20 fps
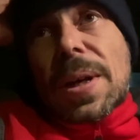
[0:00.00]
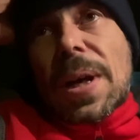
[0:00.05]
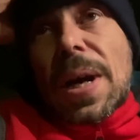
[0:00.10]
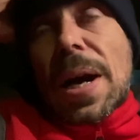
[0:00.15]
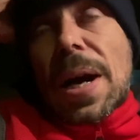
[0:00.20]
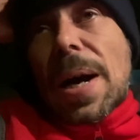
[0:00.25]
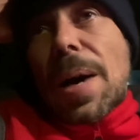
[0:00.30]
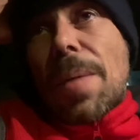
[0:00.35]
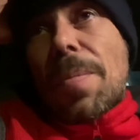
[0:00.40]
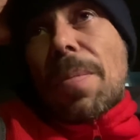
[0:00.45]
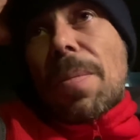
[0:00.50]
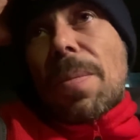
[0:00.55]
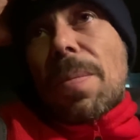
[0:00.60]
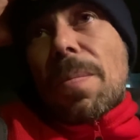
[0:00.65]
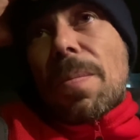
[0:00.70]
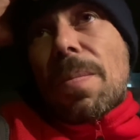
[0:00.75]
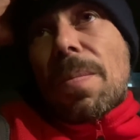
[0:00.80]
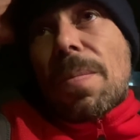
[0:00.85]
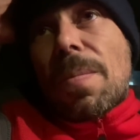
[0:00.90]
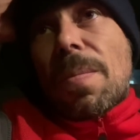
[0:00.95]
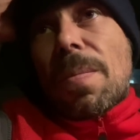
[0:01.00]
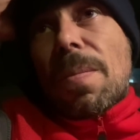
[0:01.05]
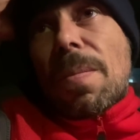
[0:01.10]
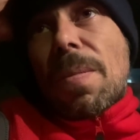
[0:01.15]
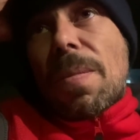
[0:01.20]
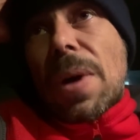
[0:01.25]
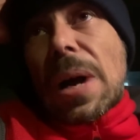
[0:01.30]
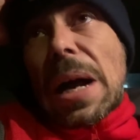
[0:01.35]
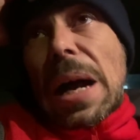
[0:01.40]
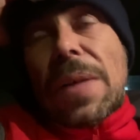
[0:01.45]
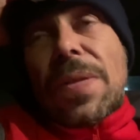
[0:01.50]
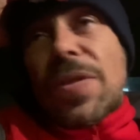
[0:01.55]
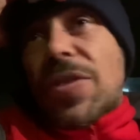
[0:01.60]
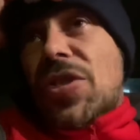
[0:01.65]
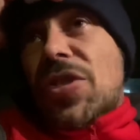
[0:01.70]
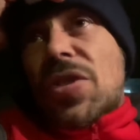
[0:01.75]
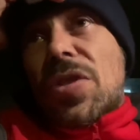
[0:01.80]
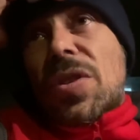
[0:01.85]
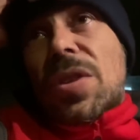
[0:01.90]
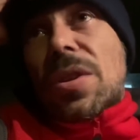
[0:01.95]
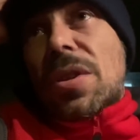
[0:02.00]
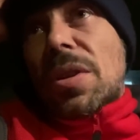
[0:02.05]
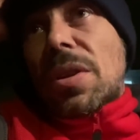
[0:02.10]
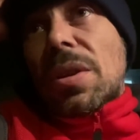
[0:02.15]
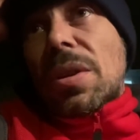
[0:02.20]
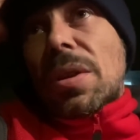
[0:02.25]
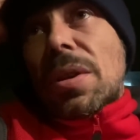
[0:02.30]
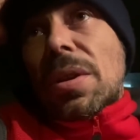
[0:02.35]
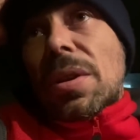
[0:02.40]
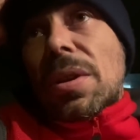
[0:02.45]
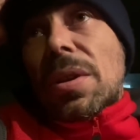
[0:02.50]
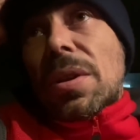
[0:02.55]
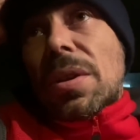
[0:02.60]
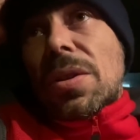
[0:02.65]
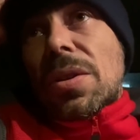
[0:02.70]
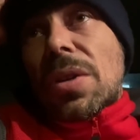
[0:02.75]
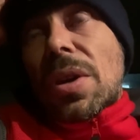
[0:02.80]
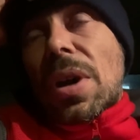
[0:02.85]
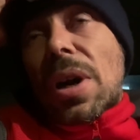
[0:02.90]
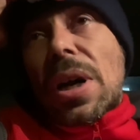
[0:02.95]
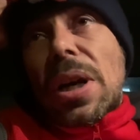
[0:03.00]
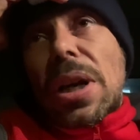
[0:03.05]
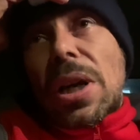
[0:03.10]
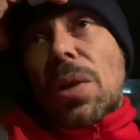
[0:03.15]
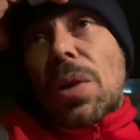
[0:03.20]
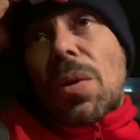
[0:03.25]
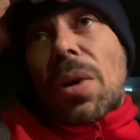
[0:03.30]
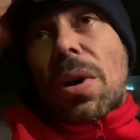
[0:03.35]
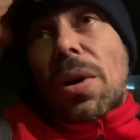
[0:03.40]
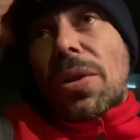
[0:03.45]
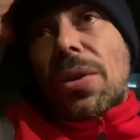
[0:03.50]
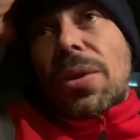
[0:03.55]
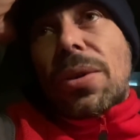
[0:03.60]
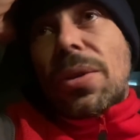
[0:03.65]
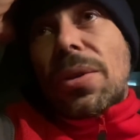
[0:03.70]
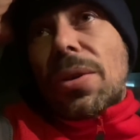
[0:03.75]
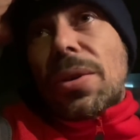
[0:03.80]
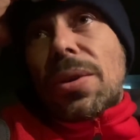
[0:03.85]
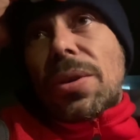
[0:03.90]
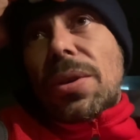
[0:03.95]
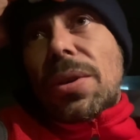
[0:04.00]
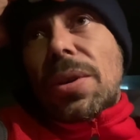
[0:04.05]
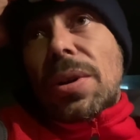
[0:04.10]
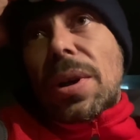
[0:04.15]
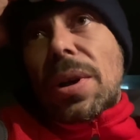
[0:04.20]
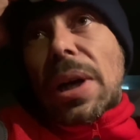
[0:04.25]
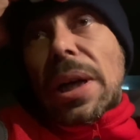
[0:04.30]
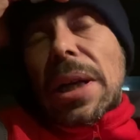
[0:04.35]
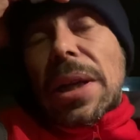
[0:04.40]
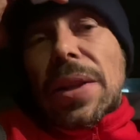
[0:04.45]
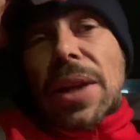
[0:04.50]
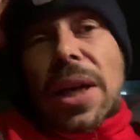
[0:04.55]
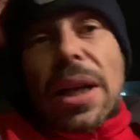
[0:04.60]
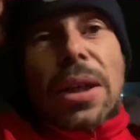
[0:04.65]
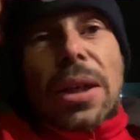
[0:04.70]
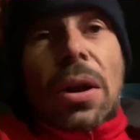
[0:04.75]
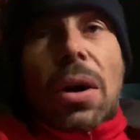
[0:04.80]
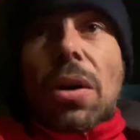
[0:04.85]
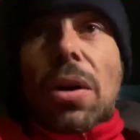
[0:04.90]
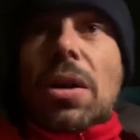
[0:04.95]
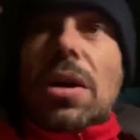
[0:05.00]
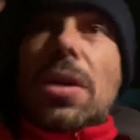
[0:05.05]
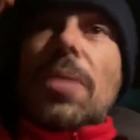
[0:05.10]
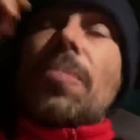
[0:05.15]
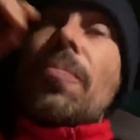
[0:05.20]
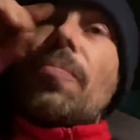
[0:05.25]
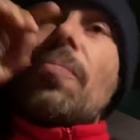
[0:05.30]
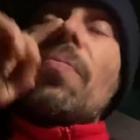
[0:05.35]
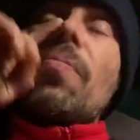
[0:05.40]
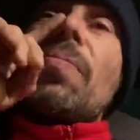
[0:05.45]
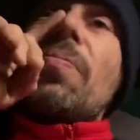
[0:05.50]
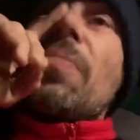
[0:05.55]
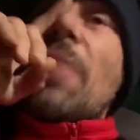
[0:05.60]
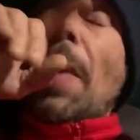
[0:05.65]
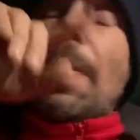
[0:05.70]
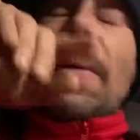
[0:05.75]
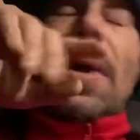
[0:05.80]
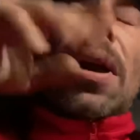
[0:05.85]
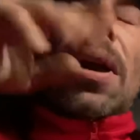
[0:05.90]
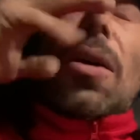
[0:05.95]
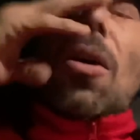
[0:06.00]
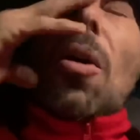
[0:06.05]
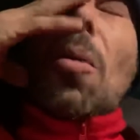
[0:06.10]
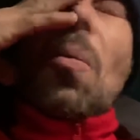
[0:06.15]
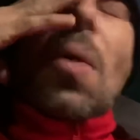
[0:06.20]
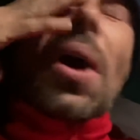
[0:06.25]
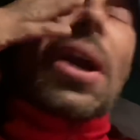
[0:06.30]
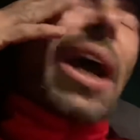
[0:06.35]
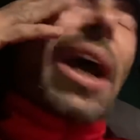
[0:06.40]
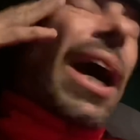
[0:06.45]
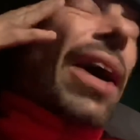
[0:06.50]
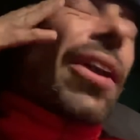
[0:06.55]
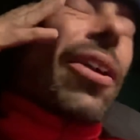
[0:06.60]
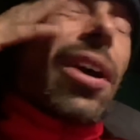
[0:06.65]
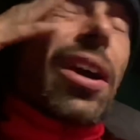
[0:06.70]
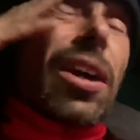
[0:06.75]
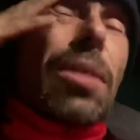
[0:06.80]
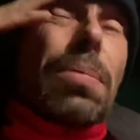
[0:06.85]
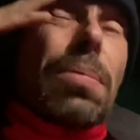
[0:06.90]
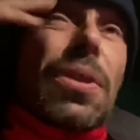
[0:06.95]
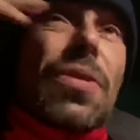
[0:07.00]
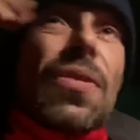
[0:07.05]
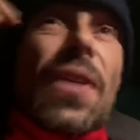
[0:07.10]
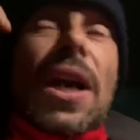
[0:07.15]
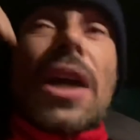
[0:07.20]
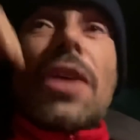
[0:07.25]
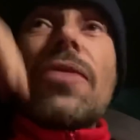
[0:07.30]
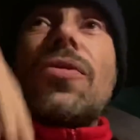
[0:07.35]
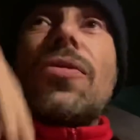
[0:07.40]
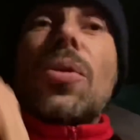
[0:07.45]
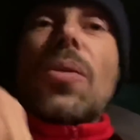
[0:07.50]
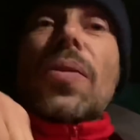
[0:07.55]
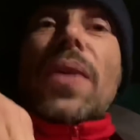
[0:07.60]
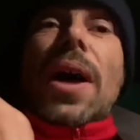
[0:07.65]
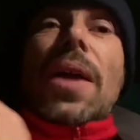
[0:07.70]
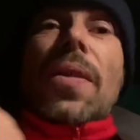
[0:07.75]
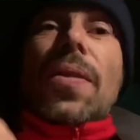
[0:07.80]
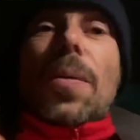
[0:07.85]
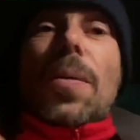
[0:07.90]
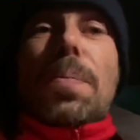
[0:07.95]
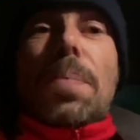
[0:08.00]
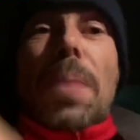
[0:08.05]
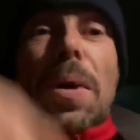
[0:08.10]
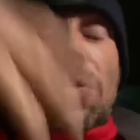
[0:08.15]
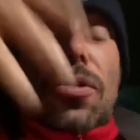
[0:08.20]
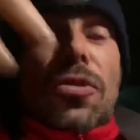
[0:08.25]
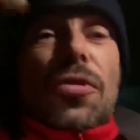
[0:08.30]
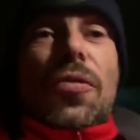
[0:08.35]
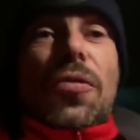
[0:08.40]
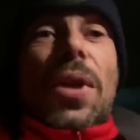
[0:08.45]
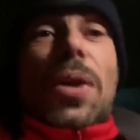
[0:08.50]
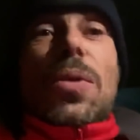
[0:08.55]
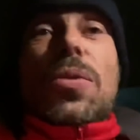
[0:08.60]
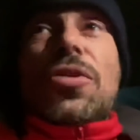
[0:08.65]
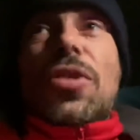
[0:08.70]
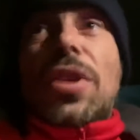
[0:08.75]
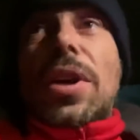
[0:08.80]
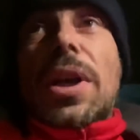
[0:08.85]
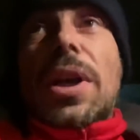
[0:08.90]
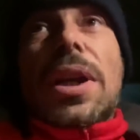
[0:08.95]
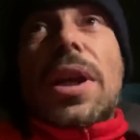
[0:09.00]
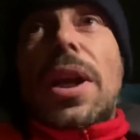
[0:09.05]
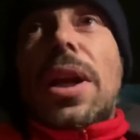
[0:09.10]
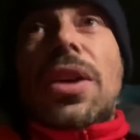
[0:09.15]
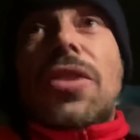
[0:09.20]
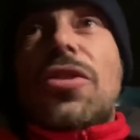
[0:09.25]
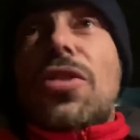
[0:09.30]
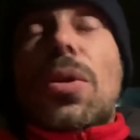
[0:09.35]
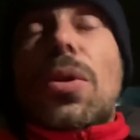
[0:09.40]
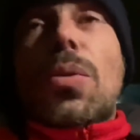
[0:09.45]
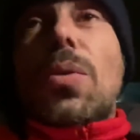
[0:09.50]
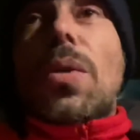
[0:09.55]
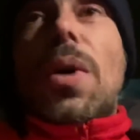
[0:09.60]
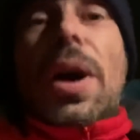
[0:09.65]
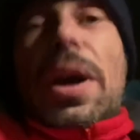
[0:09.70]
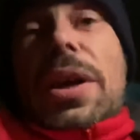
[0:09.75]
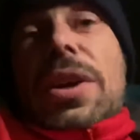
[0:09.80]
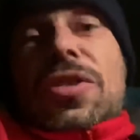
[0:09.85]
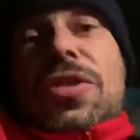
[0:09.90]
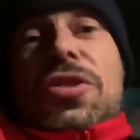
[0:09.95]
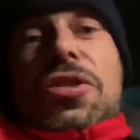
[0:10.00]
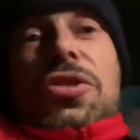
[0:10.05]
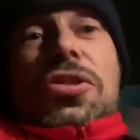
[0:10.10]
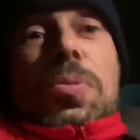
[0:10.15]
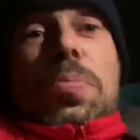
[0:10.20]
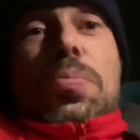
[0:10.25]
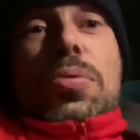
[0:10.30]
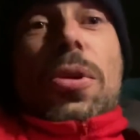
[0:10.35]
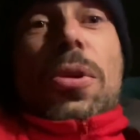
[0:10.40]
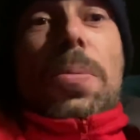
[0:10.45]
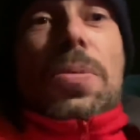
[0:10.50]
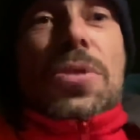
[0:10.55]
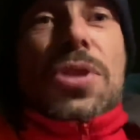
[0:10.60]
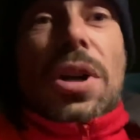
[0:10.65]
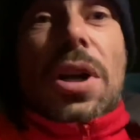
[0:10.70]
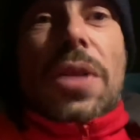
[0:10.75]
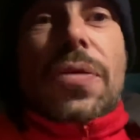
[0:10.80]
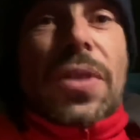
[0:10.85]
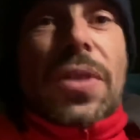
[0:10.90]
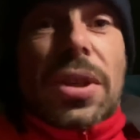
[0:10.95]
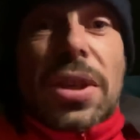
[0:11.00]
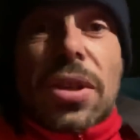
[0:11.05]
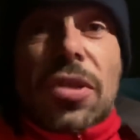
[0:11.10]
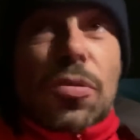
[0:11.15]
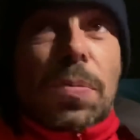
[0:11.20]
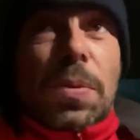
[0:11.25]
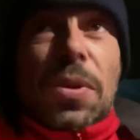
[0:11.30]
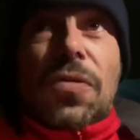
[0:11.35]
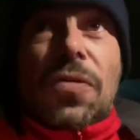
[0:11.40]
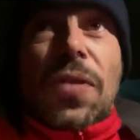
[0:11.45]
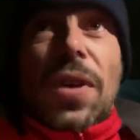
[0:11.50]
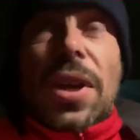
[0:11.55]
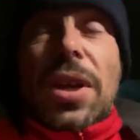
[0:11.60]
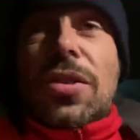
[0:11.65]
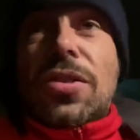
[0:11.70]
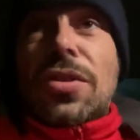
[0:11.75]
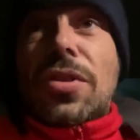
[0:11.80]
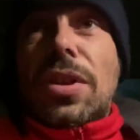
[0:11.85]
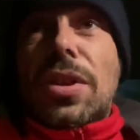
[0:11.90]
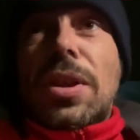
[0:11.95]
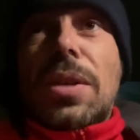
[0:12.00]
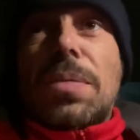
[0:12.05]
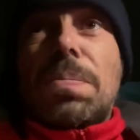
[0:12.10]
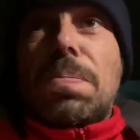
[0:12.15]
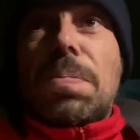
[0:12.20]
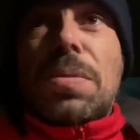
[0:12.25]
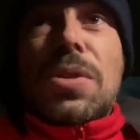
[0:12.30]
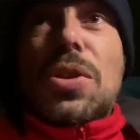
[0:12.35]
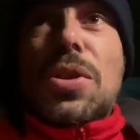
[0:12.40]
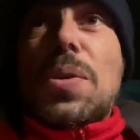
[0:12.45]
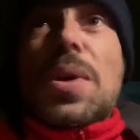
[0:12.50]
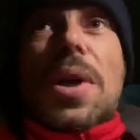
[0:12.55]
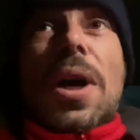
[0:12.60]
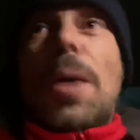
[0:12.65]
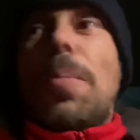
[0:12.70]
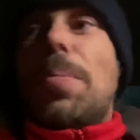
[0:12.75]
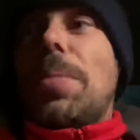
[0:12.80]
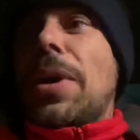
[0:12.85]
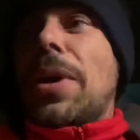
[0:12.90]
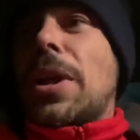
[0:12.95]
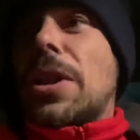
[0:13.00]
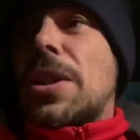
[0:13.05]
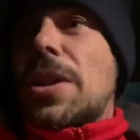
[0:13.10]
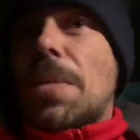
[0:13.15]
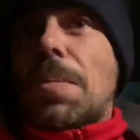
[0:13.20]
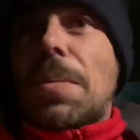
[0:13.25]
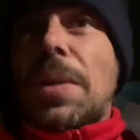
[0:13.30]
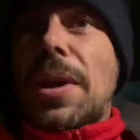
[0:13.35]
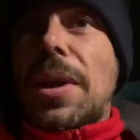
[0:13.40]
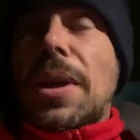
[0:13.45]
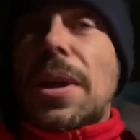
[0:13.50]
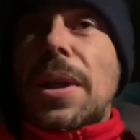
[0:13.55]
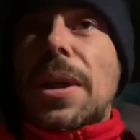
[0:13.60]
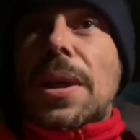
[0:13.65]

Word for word: Um, and earlier on in that lock, I mean, on one hand, I can be thankful that the boat's floating and then it's all right. It's just a prop shaft that needs to be fixed and a new coupling or something.